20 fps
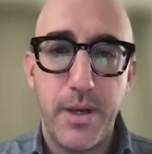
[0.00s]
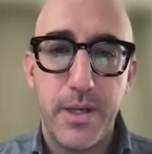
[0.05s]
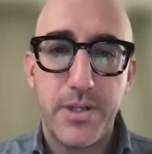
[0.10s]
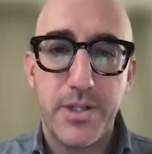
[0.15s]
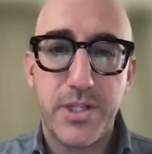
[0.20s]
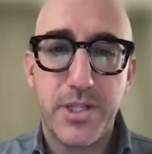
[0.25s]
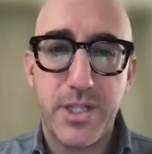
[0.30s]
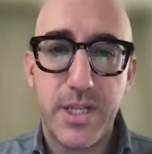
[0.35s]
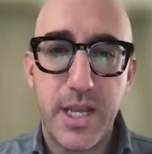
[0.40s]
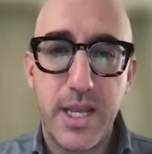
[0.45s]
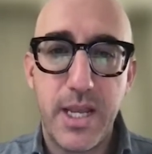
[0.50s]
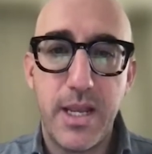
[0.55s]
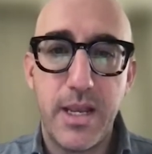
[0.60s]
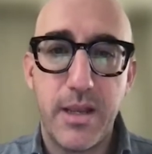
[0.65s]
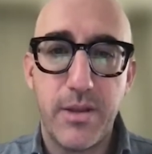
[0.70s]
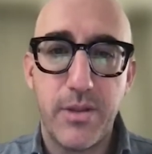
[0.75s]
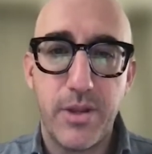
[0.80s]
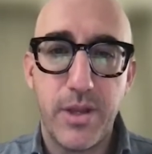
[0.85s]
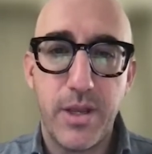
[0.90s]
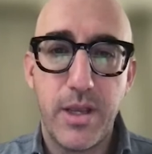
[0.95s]

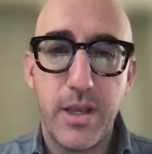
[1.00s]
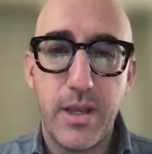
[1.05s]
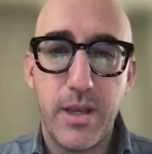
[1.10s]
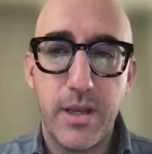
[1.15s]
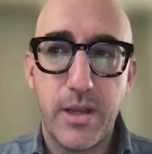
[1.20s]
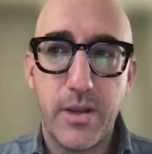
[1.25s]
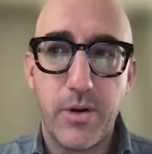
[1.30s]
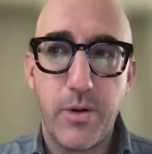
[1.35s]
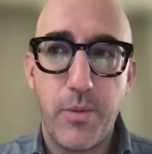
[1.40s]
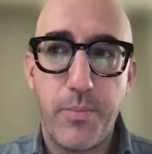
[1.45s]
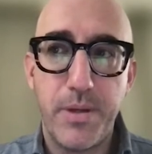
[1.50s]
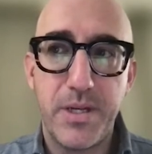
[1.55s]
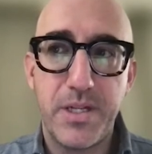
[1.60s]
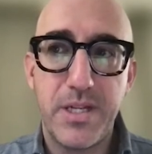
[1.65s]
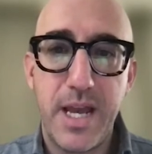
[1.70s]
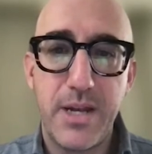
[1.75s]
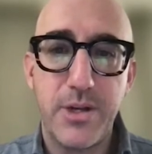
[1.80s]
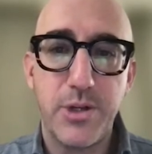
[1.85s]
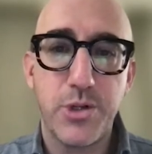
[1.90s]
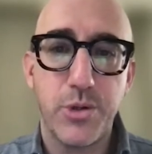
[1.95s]
seeing the, you know,
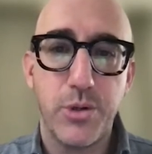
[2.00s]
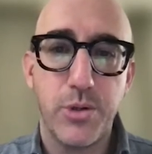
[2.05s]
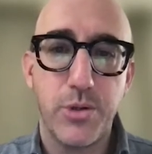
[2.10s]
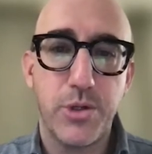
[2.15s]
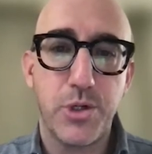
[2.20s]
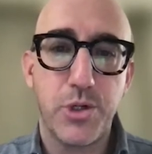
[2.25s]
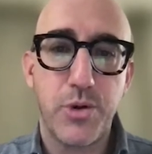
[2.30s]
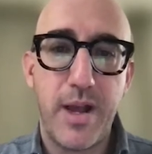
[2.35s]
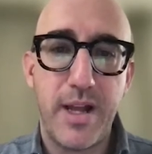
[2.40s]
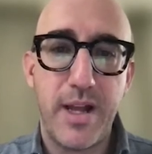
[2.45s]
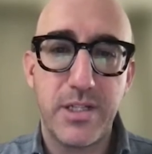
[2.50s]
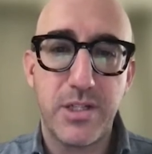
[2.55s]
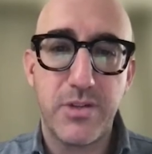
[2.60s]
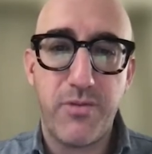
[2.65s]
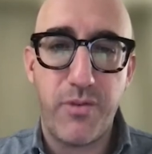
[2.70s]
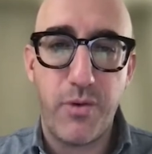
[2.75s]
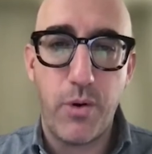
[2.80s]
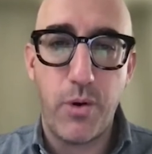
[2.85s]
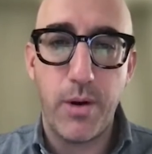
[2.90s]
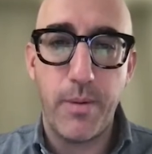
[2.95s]
potential to
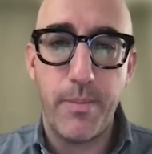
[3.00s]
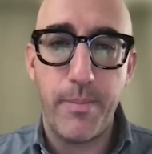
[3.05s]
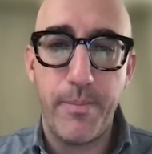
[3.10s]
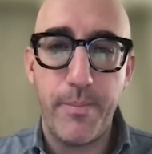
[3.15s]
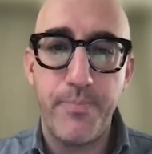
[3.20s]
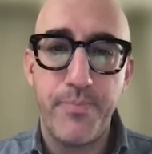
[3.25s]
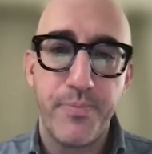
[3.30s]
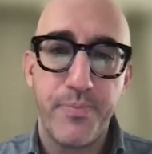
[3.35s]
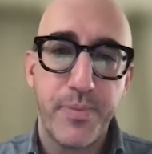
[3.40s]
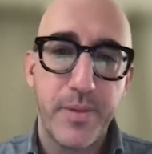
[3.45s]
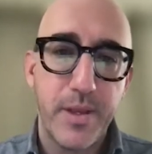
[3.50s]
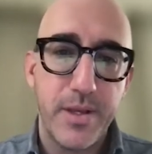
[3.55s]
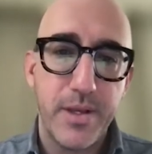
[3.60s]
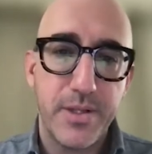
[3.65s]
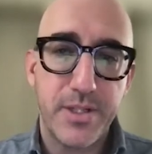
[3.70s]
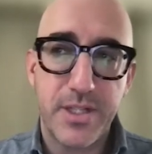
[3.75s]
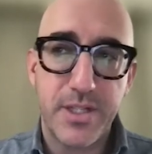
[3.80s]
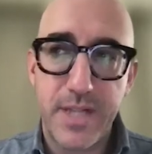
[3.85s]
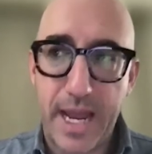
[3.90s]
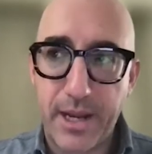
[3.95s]
transform
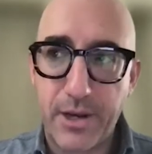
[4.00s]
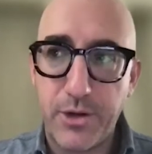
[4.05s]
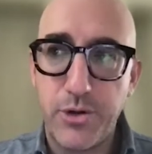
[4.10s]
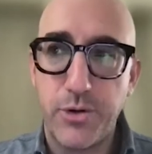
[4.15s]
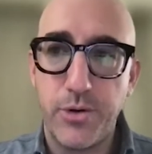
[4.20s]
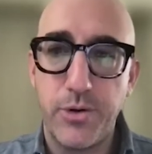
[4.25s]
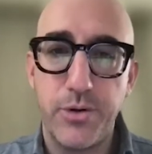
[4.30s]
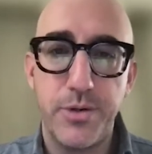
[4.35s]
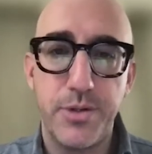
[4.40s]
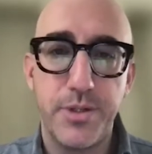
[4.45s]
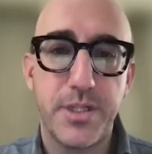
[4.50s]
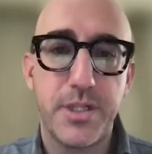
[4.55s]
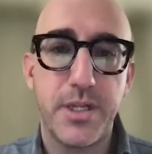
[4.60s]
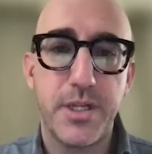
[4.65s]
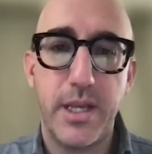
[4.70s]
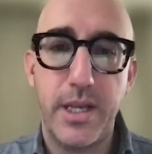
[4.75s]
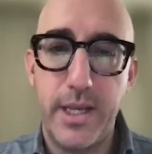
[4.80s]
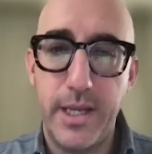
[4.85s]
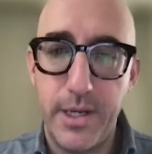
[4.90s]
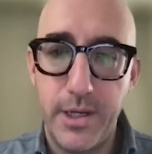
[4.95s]
sectors,
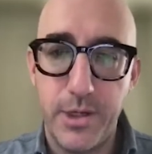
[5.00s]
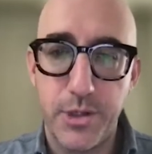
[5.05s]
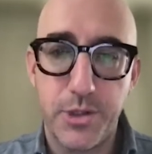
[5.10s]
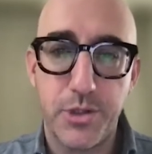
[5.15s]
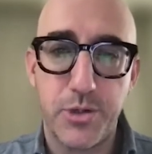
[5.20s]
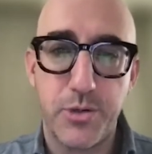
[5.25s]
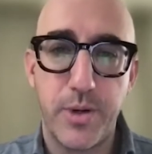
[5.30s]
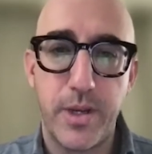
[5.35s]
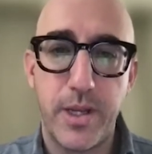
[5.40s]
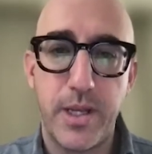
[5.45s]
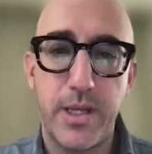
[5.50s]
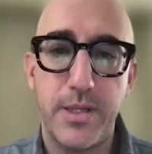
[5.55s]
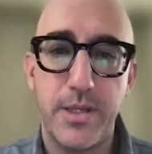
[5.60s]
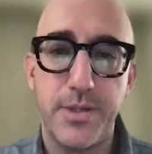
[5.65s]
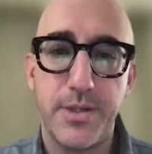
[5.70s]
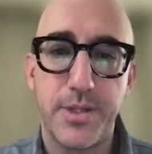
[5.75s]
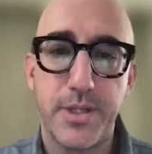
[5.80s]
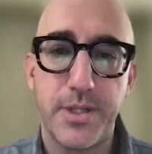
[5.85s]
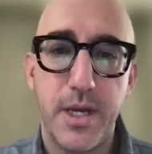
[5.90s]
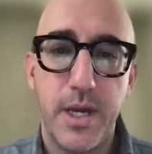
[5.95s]

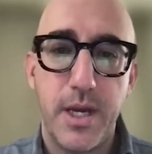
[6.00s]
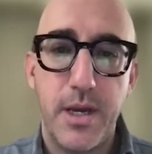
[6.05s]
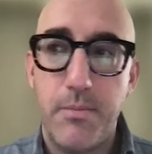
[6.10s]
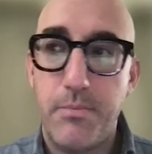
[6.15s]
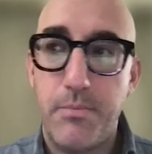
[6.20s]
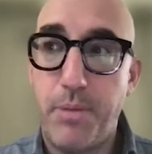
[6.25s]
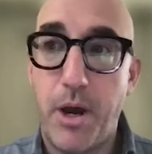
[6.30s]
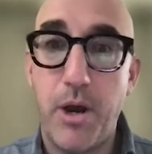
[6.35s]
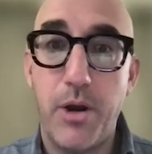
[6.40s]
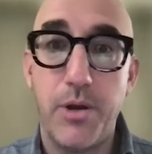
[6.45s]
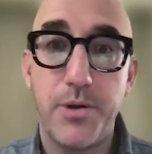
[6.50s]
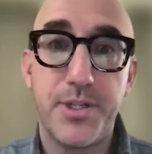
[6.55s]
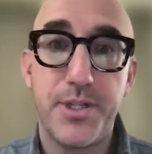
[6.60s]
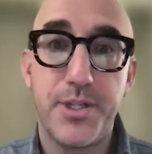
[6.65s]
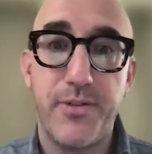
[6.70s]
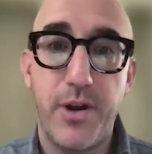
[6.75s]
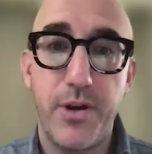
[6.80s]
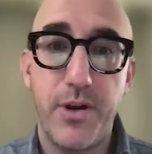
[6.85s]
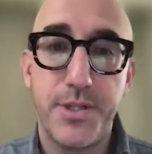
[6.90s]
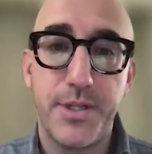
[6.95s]
industries, parts
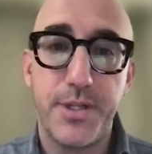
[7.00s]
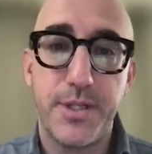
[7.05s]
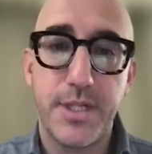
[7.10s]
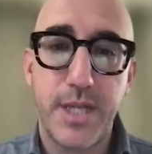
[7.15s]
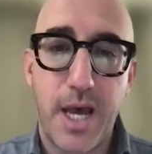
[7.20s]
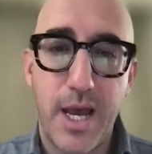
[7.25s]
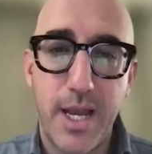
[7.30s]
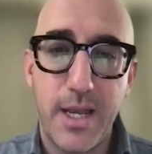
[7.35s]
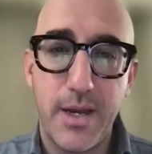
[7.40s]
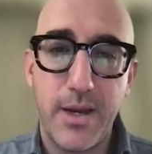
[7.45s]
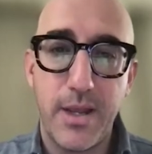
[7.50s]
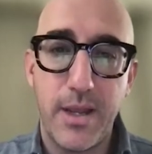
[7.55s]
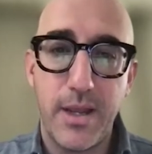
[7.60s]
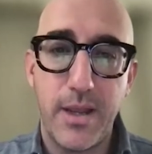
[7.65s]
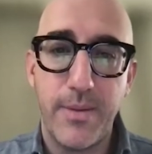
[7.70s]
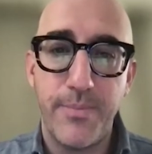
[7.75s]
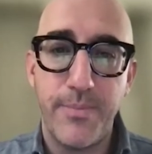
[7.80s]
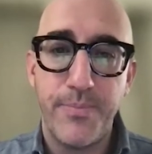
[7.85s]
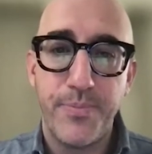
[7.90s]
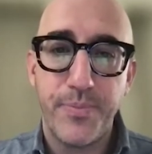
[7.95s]
of our
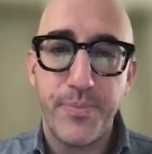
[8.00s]
society,